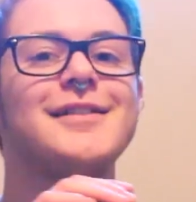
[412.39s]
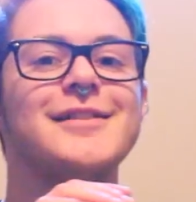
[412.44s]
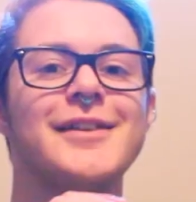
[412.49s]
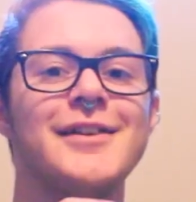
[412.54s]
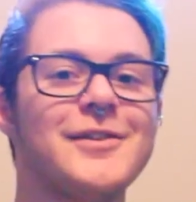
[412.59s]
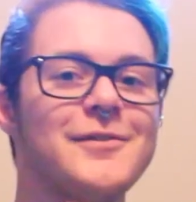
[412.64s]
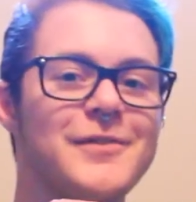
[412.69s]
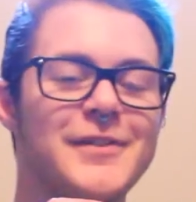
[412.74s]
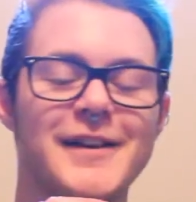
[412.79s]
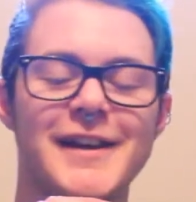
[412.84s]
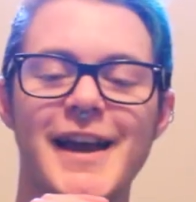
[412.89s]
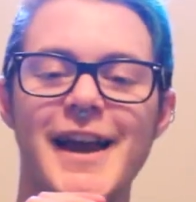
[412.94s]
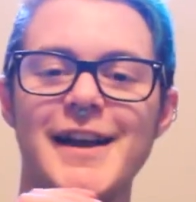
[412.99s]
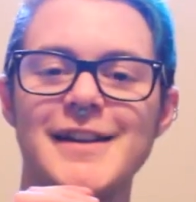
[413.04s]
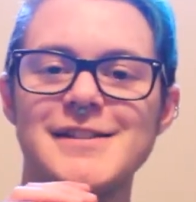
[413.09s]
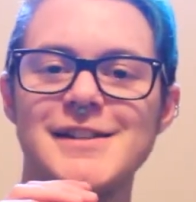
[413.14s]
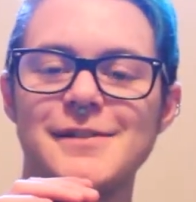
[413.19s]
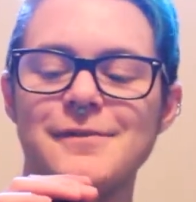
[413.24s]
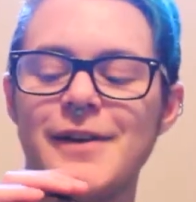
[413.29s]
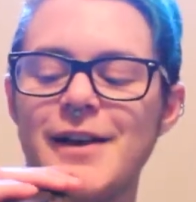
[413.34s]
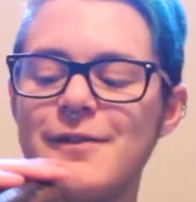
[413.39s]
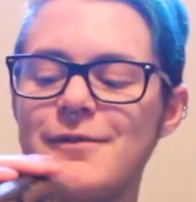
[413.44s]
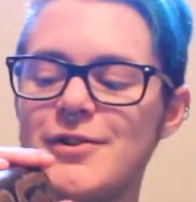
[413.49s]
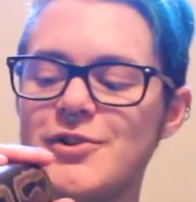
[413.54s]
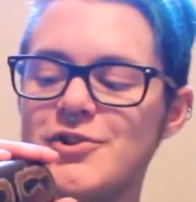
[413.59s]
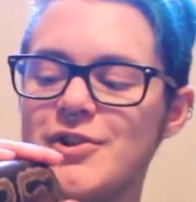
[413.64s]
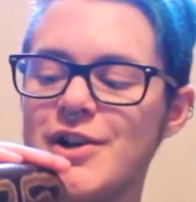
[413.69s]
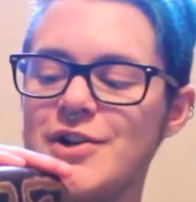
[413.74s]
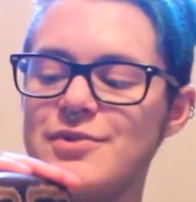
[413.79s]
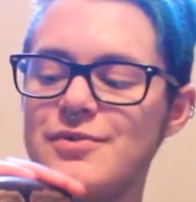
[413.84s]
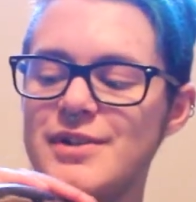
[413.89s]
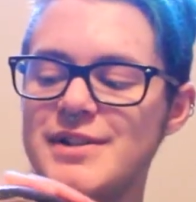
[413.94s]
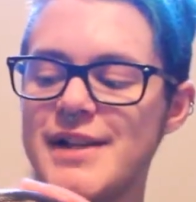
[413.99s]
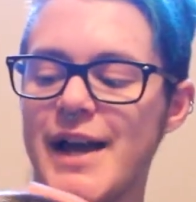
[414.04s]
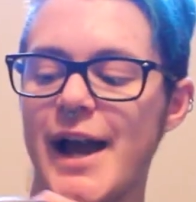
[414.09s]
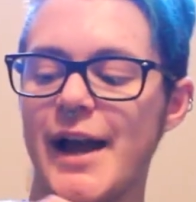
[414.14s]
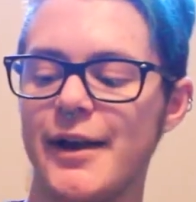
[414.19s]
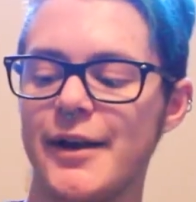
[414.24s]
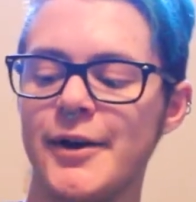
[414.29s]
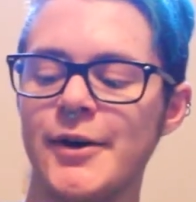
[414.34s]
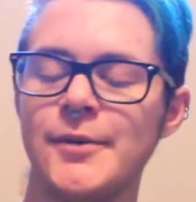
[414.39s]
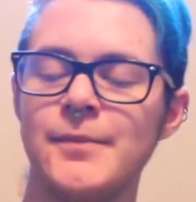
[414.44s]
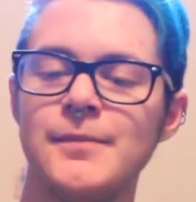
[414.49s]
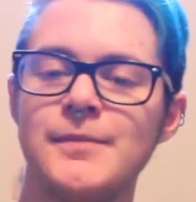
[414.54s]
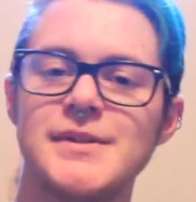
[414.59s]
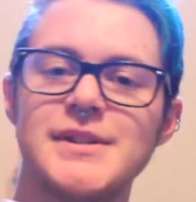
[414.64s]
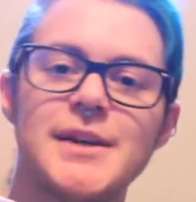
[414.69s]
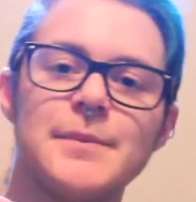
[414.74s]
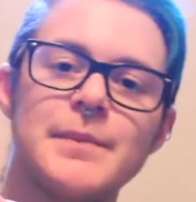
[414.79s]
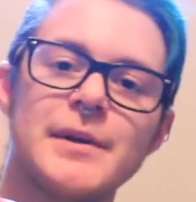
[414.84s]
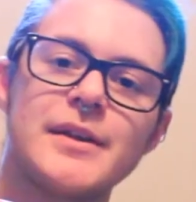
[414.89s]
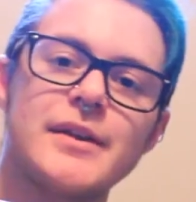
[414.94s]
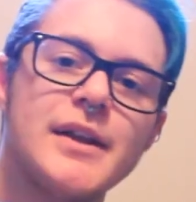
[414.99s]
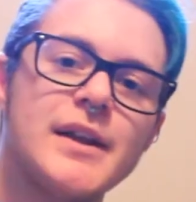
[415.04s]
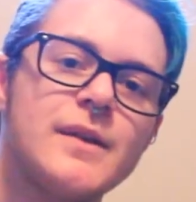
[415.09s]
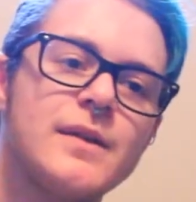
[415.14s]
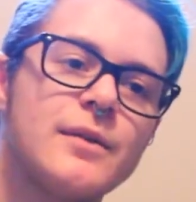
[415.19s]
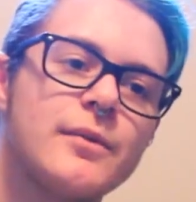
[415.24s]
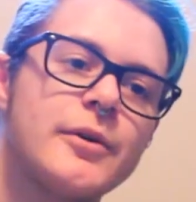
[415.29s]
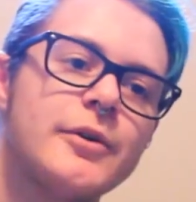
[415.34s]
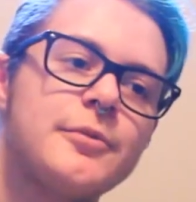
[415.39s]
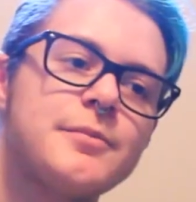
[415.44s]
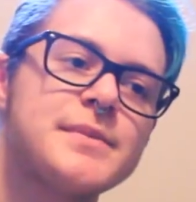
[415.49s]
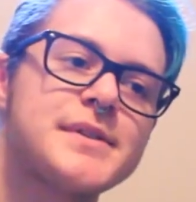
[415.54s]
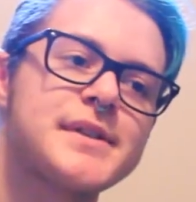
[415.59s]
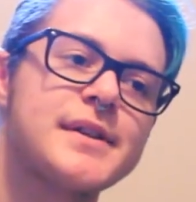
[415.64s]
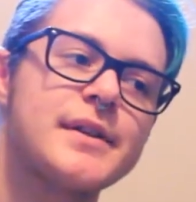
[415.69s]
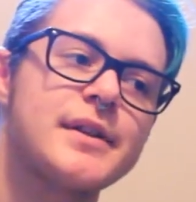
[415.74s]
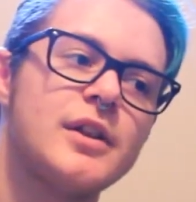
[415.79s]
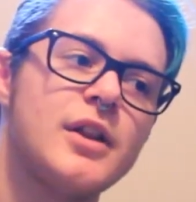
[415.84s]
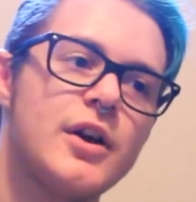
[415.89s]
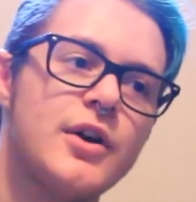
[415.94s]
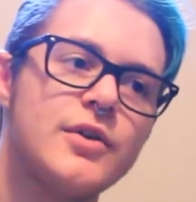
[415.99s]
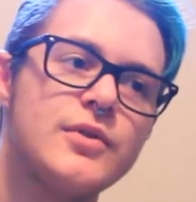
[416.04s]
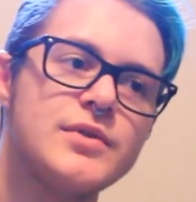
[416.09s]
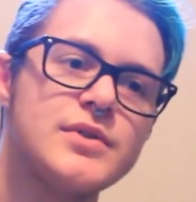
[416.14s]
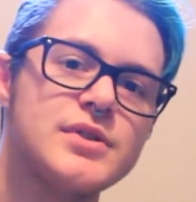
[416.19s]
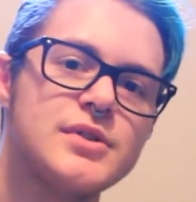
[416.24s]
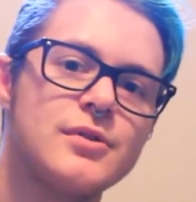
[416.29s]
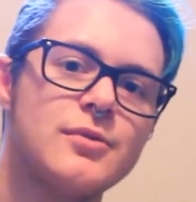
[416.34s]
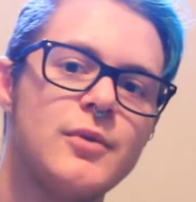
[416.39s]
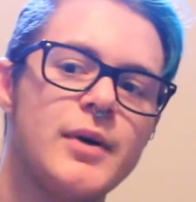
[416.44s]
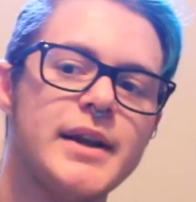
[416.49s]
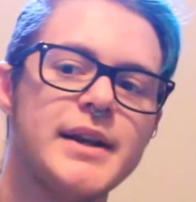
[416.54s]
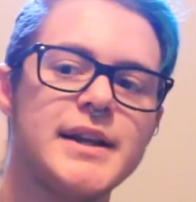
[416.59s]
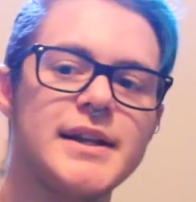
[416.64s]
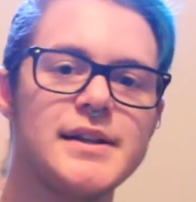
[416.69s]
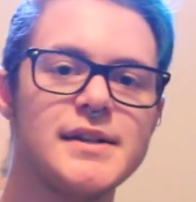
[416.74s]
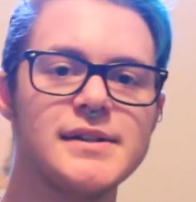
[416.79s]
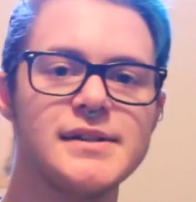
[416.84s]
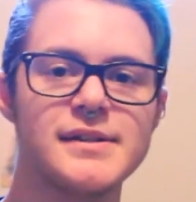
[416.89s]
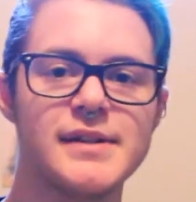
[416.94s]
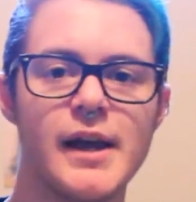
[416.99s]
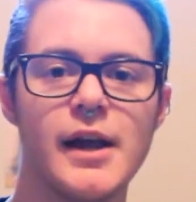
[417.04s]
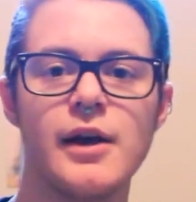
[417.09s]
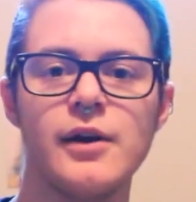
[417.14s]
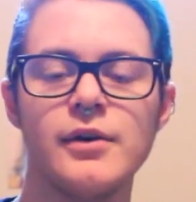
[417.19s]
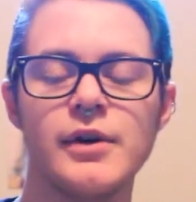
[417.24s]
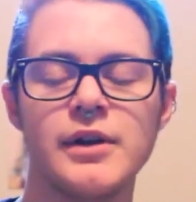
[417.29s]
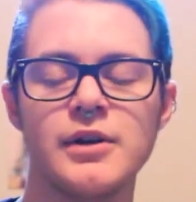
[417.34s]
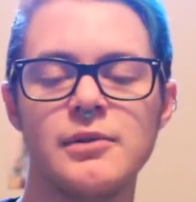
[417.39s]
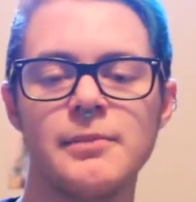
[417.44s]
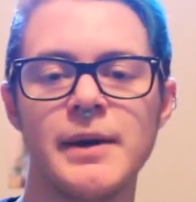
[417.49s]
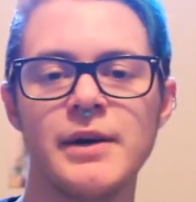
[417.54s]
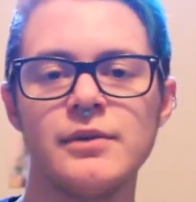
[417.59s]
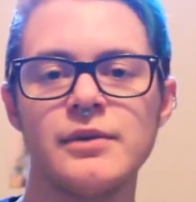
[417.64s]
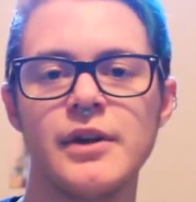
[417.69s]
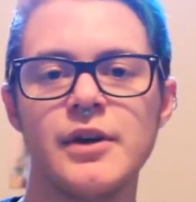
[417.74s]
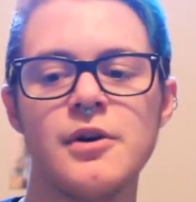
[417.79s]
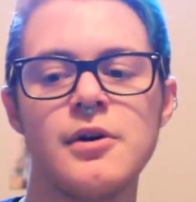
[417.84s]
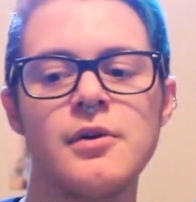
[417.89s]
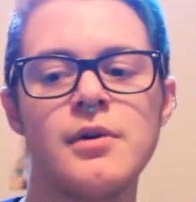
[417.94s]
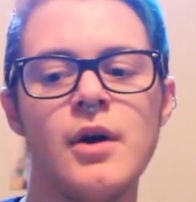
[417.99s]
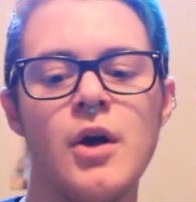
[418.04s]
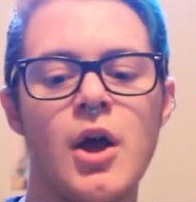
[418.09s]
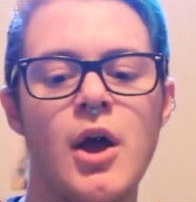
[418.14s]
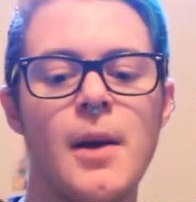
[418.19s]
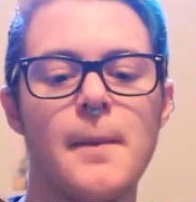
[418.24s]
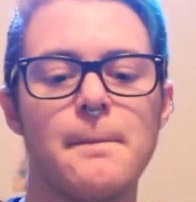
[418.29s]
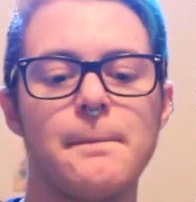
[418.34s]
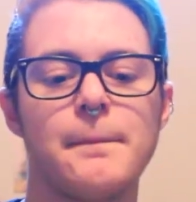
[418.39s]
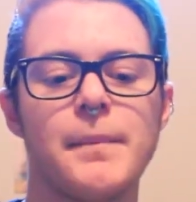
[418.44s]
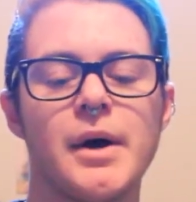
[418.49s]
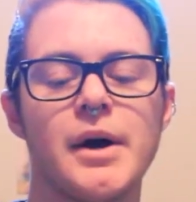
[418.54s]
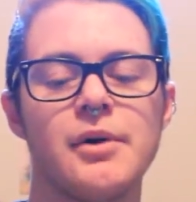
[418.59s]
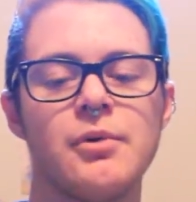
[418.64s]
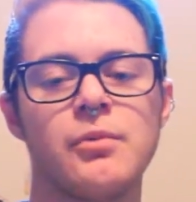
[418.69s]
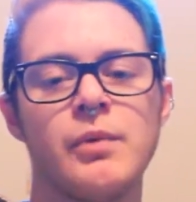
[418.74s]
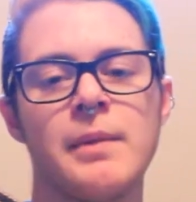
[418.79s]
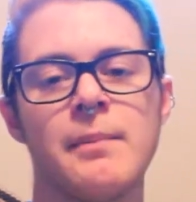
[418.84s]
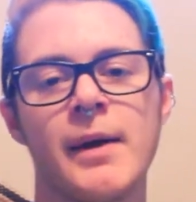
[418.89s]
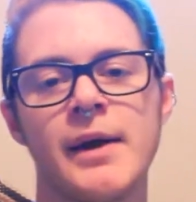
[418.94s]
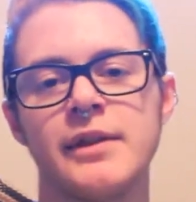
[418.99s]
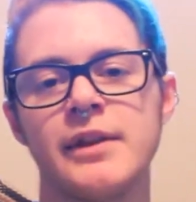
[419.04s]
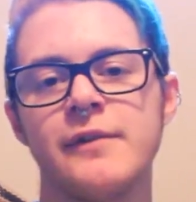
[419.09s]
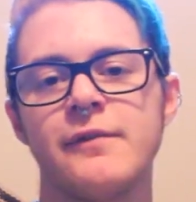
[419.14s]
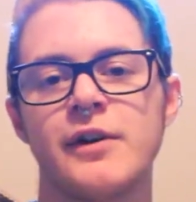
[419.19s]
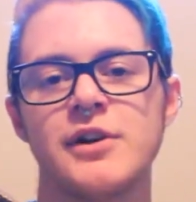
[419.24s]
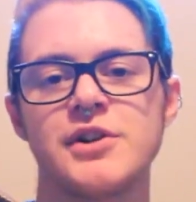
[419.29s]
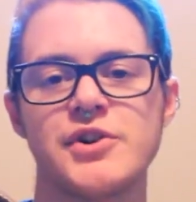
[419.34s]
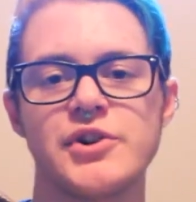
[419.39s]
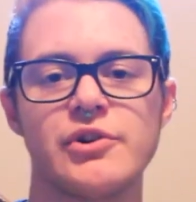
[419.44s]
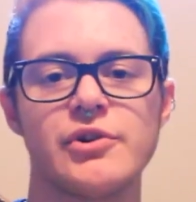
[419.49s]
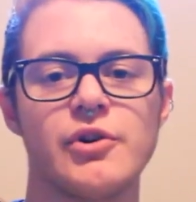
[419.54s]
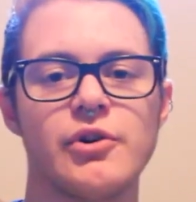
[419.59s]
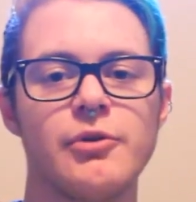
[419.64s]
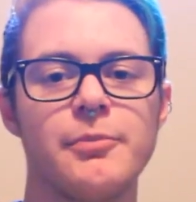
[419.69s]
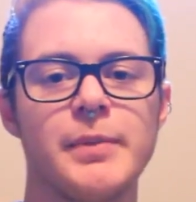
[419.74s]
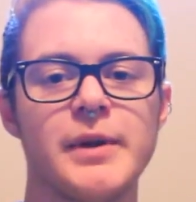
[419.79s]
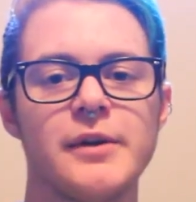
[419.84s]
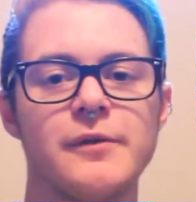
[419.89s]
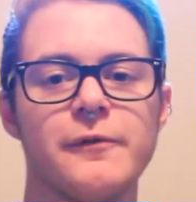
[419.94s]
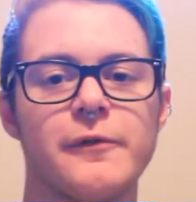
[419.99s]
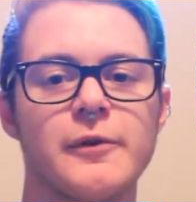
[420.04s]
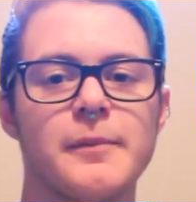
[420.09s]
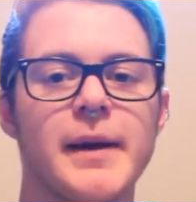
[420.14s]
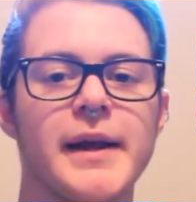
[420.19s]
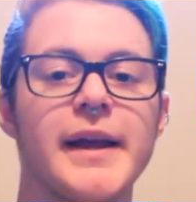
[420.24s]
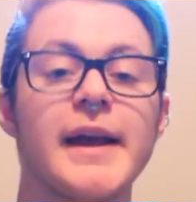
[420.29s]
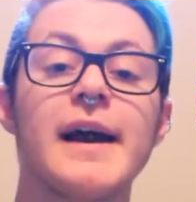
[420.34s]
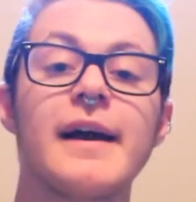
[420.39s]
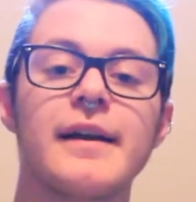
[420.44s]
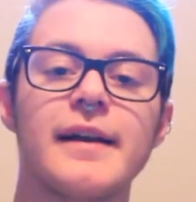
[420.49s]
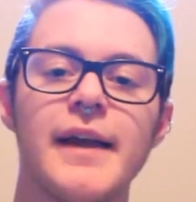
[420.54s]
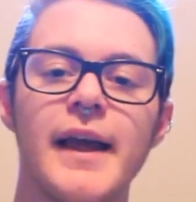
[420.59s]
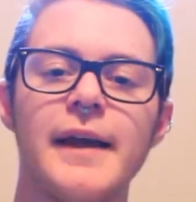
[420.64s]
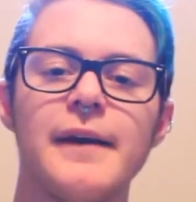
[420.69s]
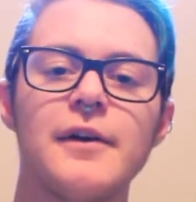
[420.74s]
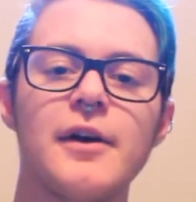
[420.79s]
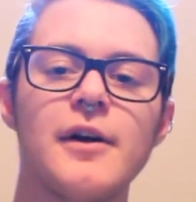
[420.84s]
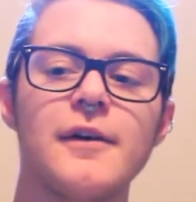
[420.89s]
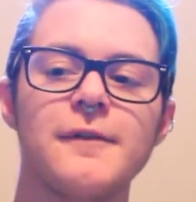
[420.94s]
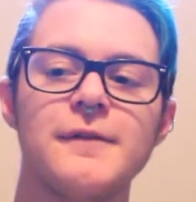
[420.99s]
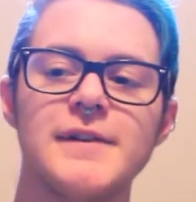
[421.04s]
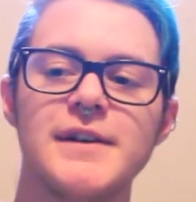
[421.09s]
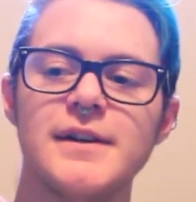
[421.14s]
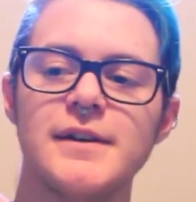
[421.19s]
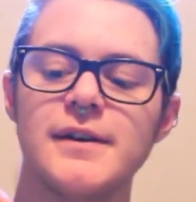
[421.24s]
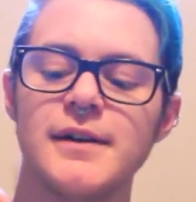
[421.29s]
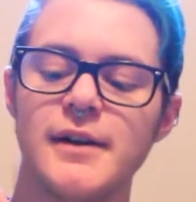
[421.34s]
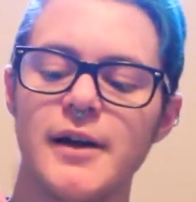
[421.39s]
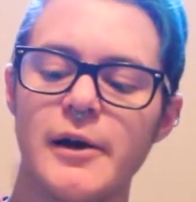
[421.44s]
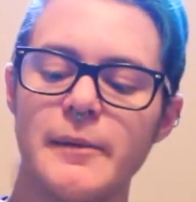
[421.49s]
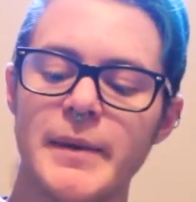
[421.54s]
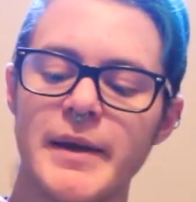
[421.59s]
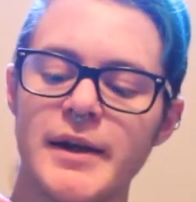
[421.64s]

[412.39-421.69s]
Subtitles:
None of the cats have ever tried to attack him. Typically the room's closed when he's out and about though, but we might leave our door open for my cat Gandalf to come